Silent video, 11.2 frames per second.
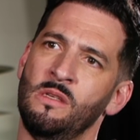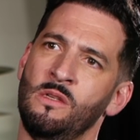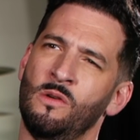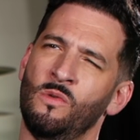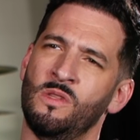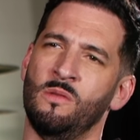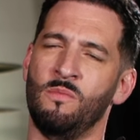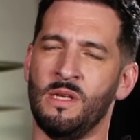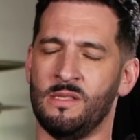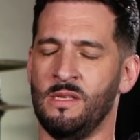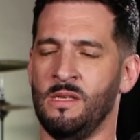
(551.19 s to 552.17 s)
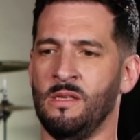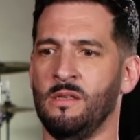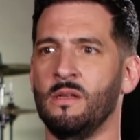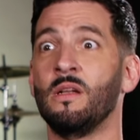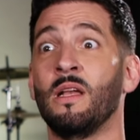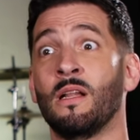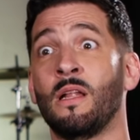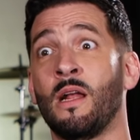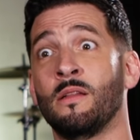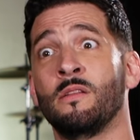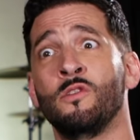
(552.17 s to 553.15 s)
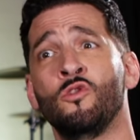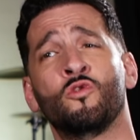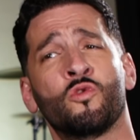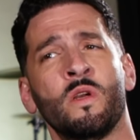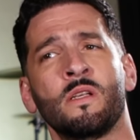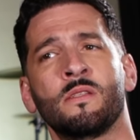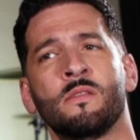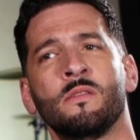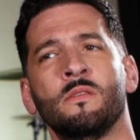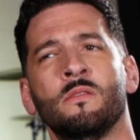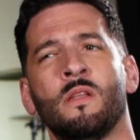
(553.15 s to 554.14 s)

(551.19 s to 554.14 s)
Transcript: you know, with the mixing and a lot of the new tricks